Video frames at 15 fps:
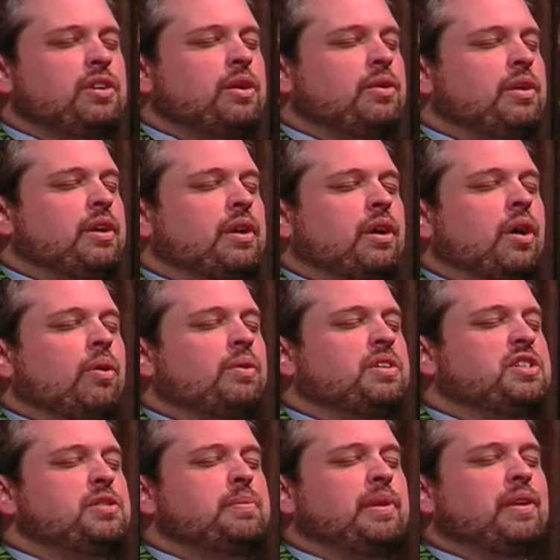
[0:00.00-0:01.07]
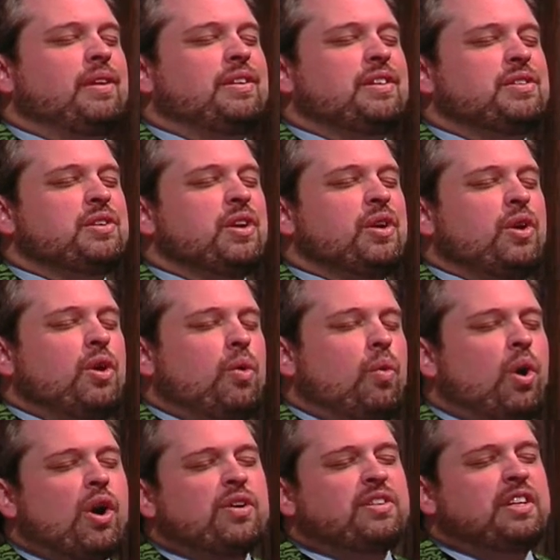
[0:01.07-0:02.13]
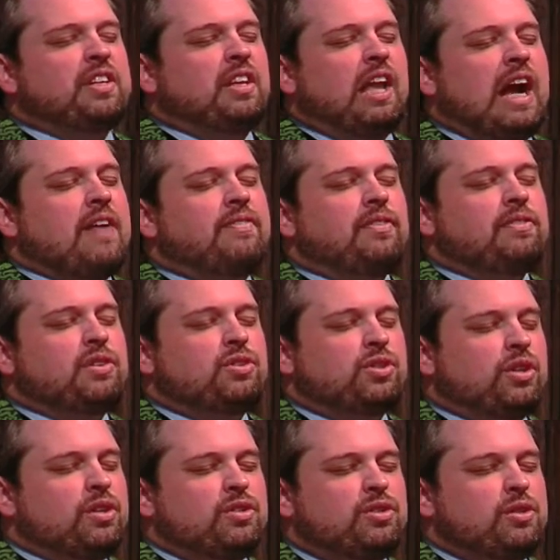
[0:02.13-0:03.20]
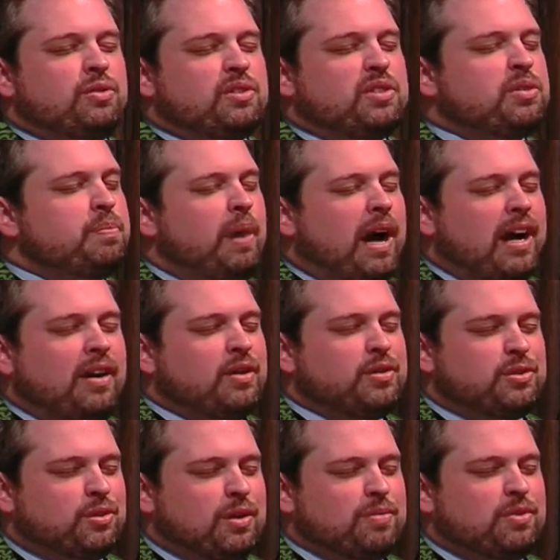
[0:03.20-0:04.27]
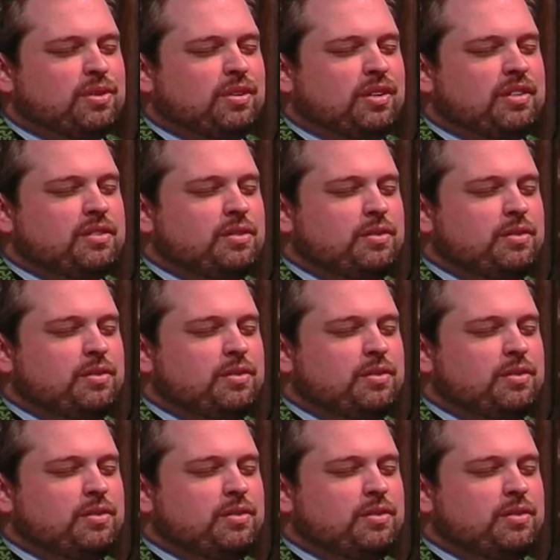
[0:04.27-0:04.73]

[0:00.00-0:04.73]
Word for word: to know that your Holy Spirit has worked in the life of the church to inspire Scripture and